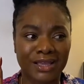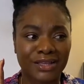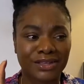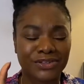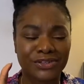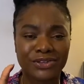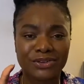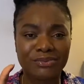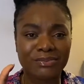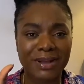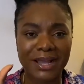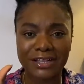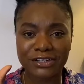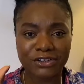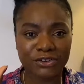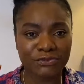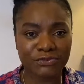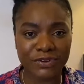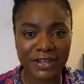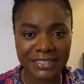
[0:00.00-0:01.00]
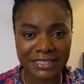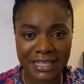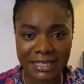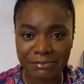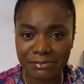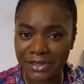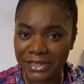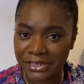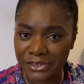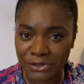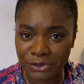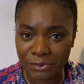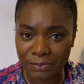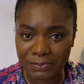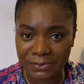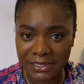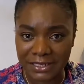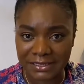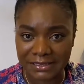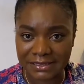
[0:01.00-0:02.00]
you might not find that many
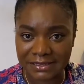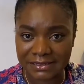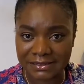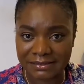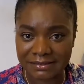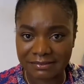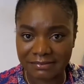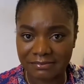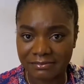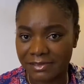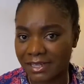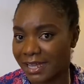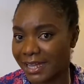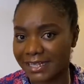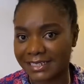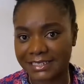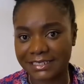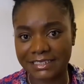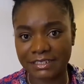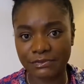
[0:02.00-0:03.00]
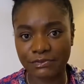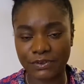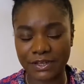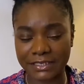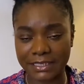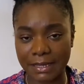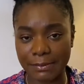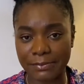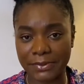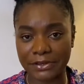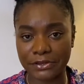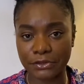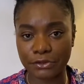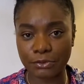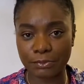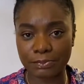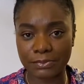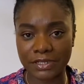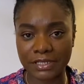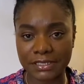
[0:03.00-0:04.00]
openings. I didn't find that many
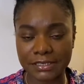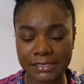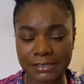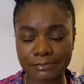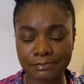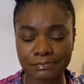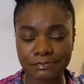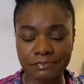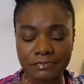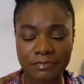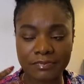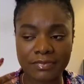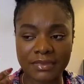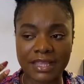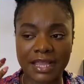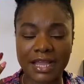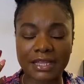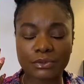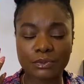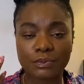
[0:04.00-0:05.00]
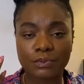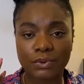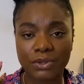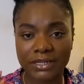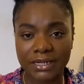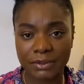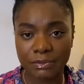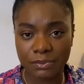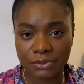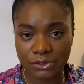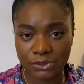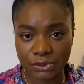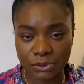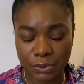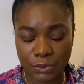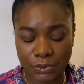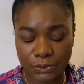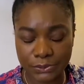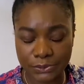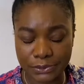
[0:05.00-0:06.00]
openings. And what I was
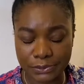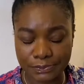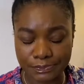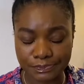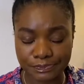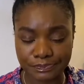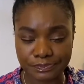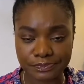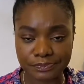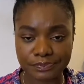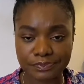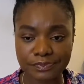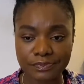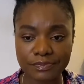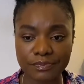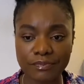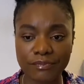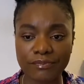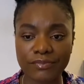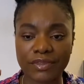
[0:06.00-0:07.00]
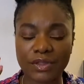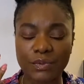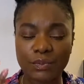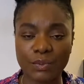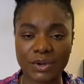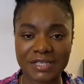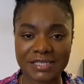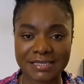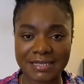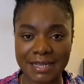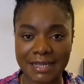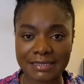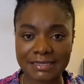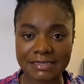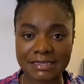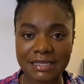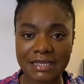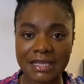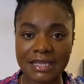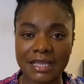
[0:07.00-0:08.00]
told was that
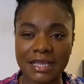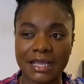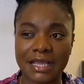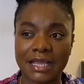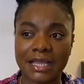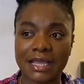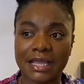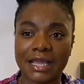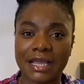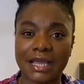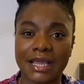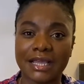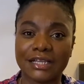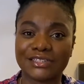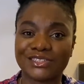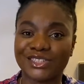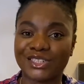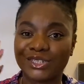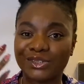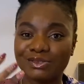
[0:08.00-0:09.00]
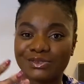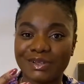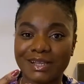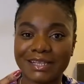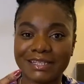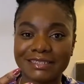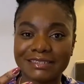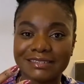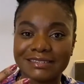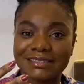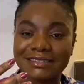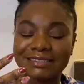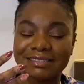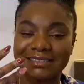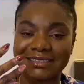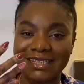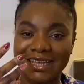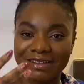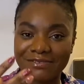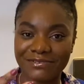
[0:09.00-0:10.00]
children's
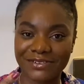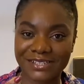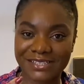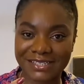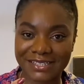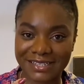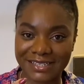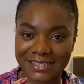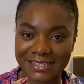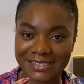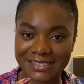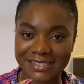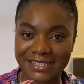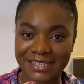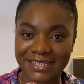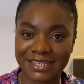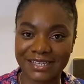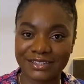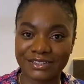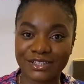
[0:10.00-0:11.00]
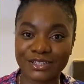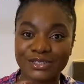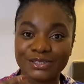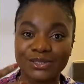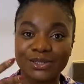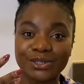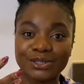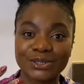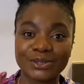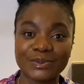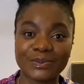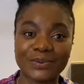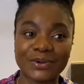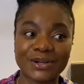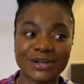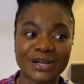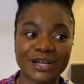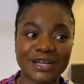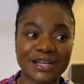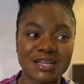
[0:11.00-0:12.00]
services, the social
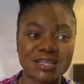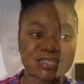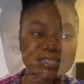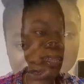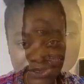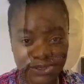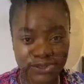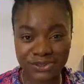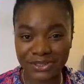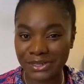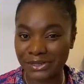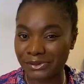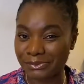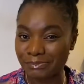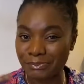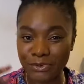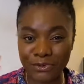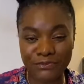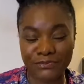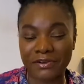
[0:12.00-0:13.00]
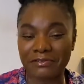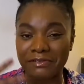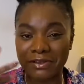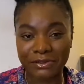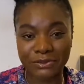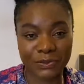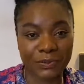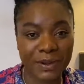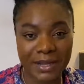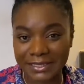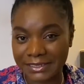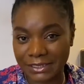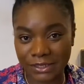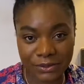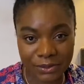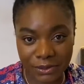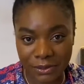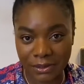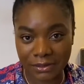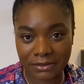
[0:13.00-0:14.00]
workers, so they move around quite a
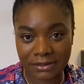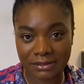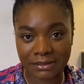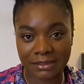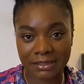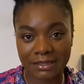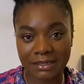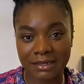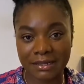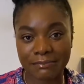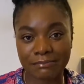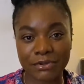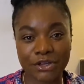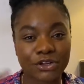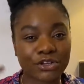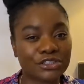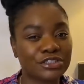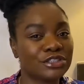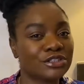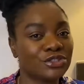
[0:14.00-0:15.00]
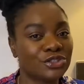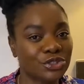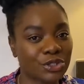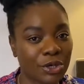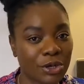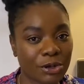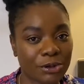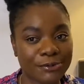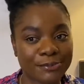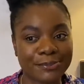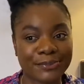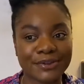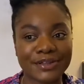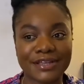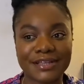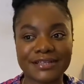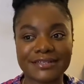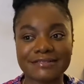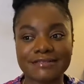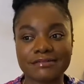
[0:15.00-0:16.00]
lot because the job
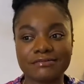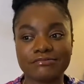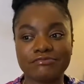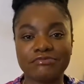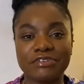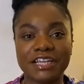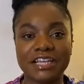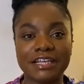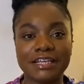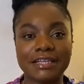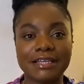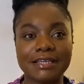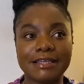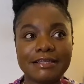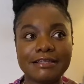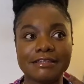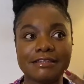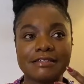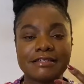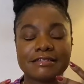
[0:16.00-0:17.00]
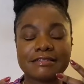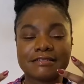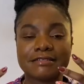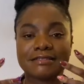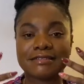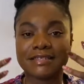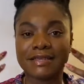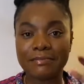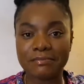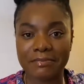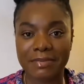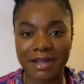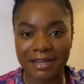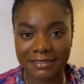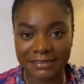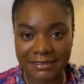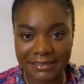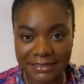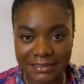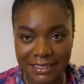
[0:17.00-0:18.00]
is really
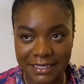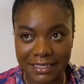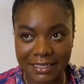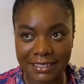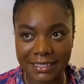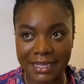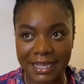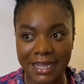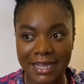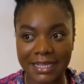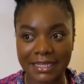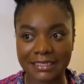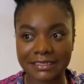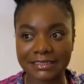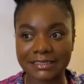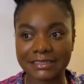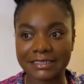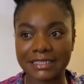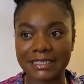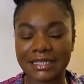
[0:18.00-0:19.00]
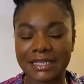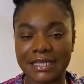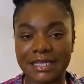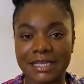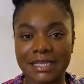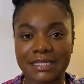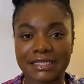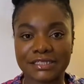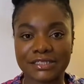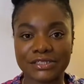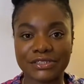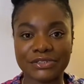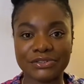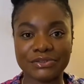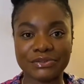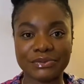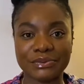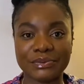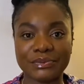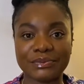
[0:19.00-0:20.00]
demanding, and you
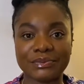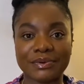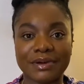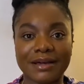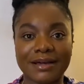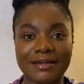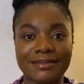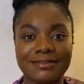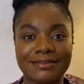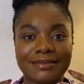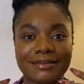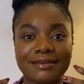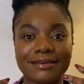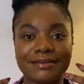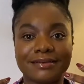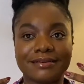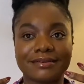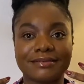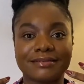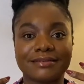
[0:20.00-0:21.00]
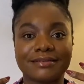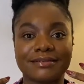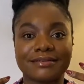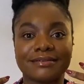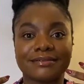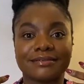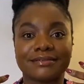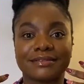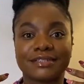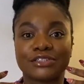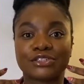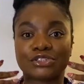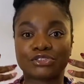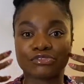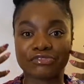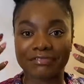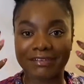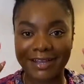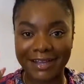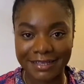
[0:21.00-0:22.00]
know, I think the
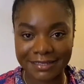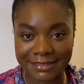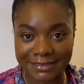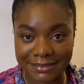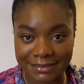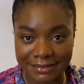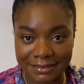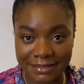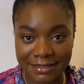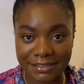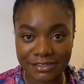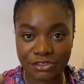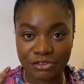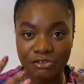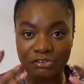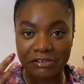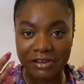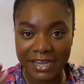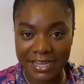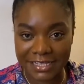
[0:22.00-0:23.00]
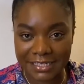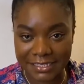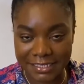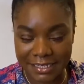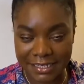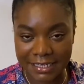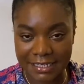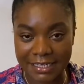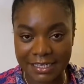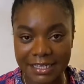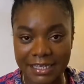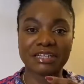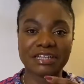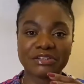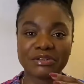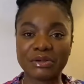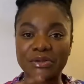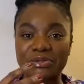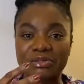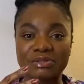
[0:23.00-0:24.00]
stress is crazy, and
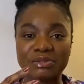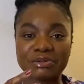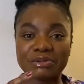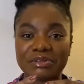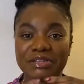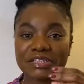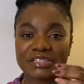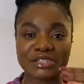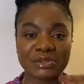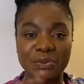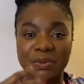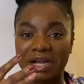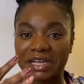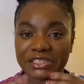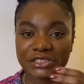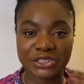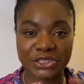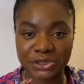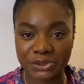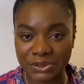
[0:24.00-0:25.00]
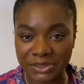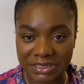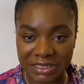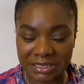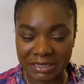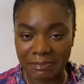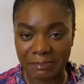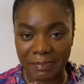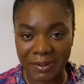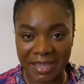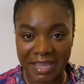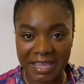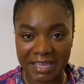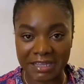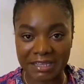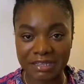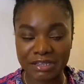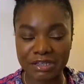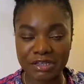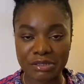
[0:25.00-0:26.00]
also it's quite juicy, the pay,
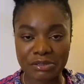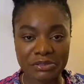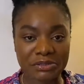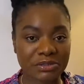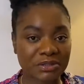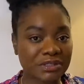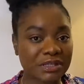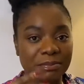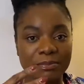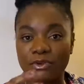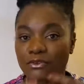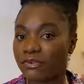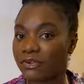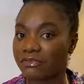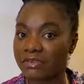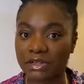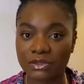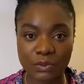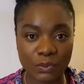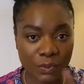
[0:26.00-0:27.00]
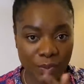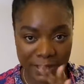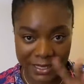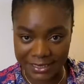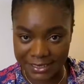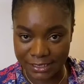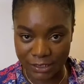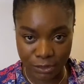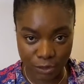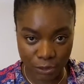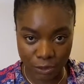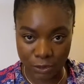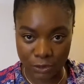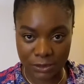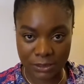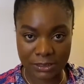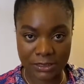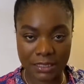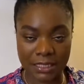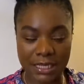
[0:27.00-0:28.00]
so they move around quite a
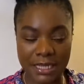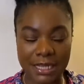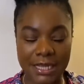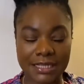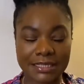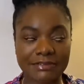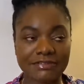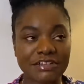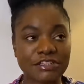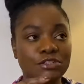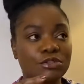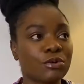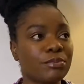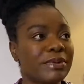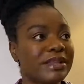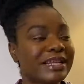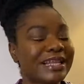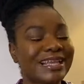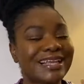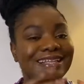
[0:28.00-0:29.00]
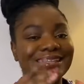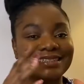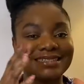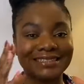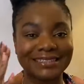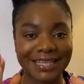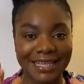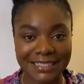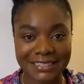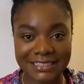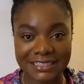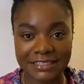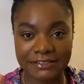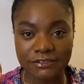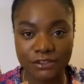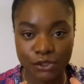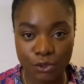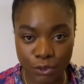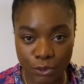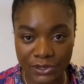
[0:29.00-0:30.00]
lot, and there are so many incentives
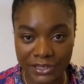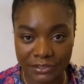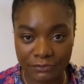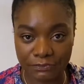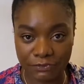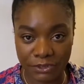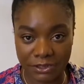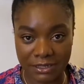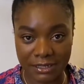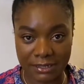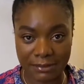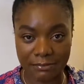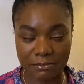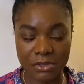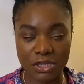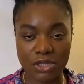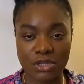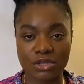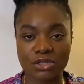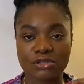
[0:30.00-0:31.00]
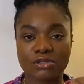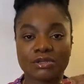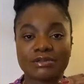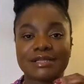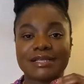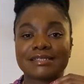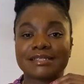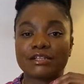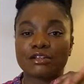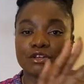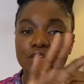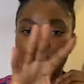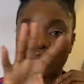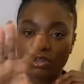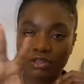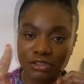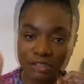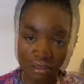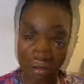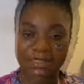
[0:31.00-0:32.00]
going for them. So there's a
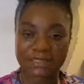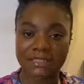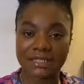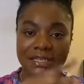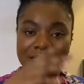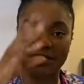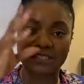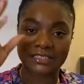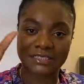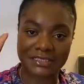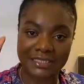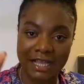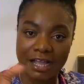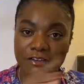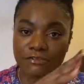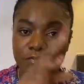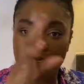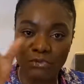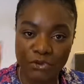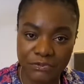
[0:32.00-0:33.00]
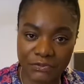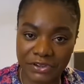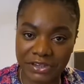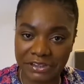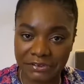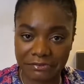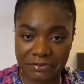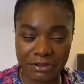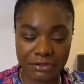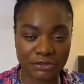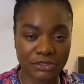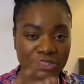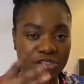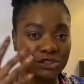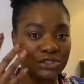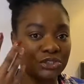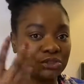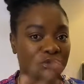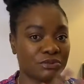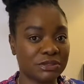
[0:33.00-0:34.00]
lot of staff moving around in
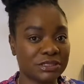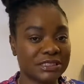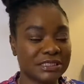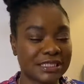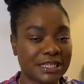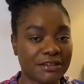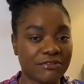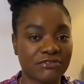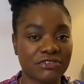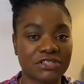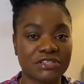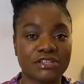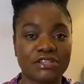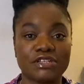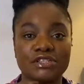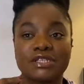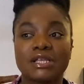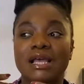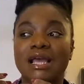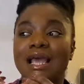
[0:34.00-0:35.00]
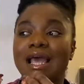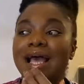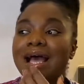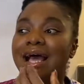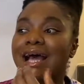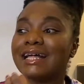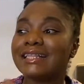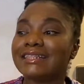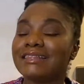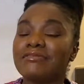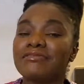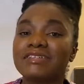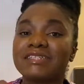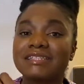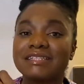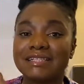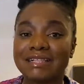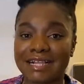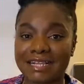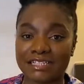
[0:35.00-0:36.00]
children's services, and there is
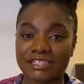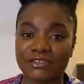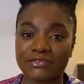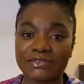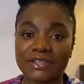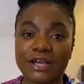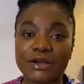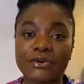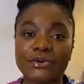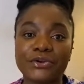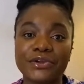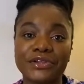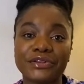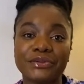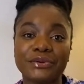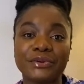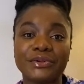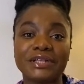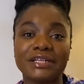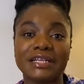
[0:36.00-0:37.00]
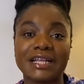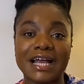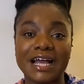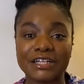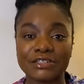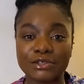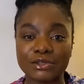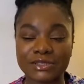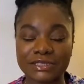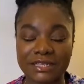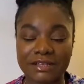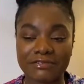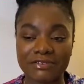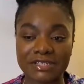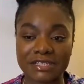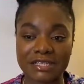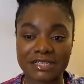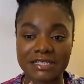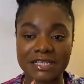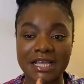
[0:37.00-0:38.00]
less of that going on in adult
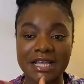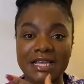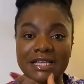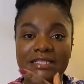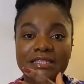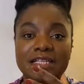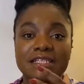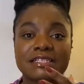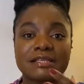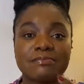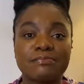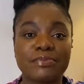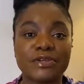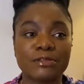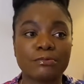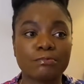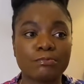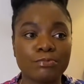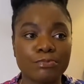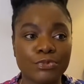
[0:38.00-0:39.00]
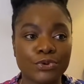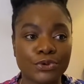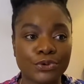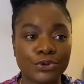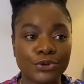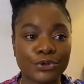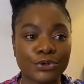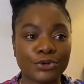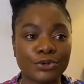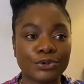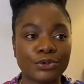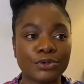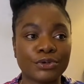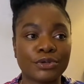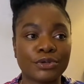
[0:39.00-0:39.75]
services. There's a bit more